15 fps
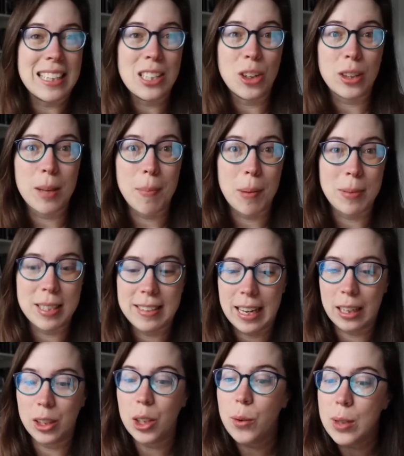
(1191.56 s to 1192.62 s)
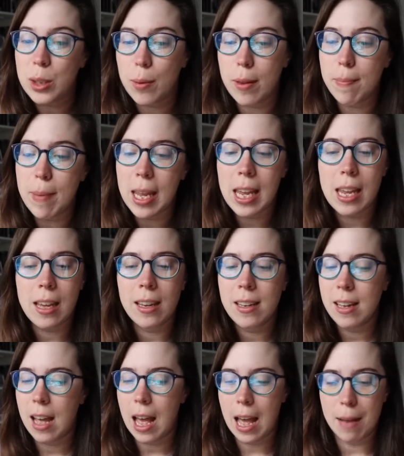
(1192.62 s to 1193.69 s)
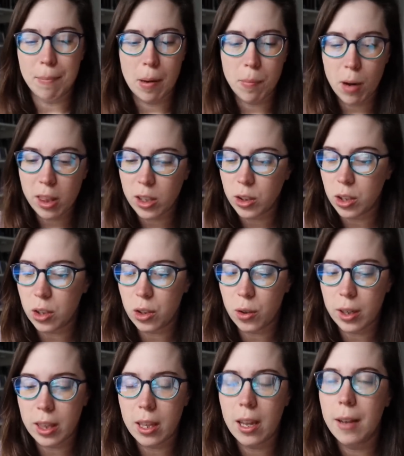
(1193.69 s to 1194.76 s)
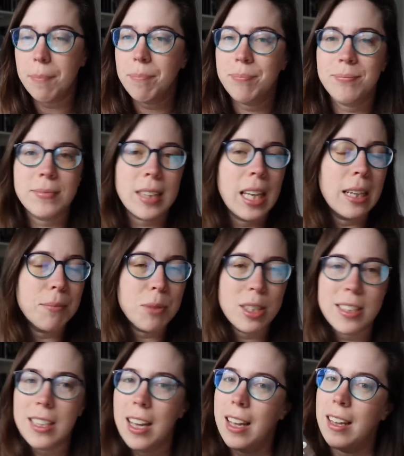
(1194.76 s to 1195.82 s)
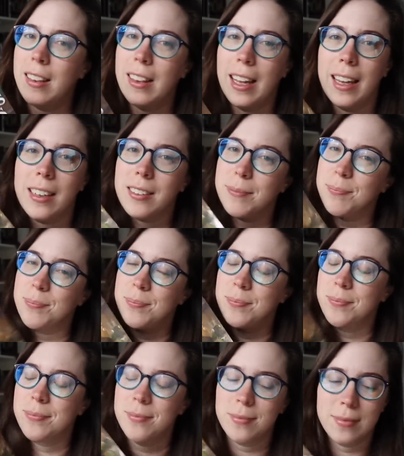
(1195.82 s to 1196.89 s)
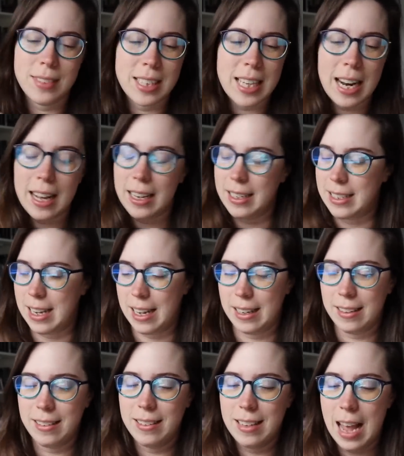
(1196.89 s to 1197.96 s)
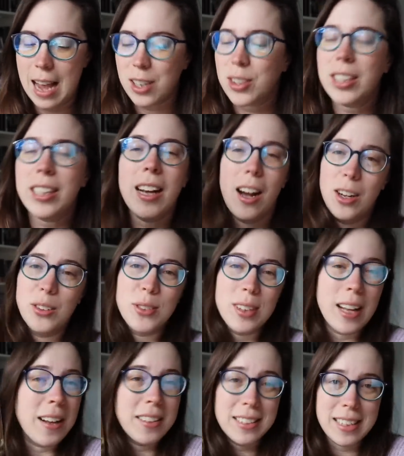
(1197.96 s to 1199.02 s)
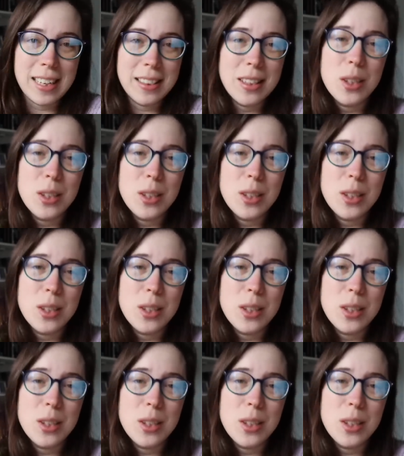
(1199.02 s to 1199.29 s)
I took them up to St. Louis with me and my brothers enjoyed them. I'm just saying, like, 10 out of 10. Actually, 100 out of 10.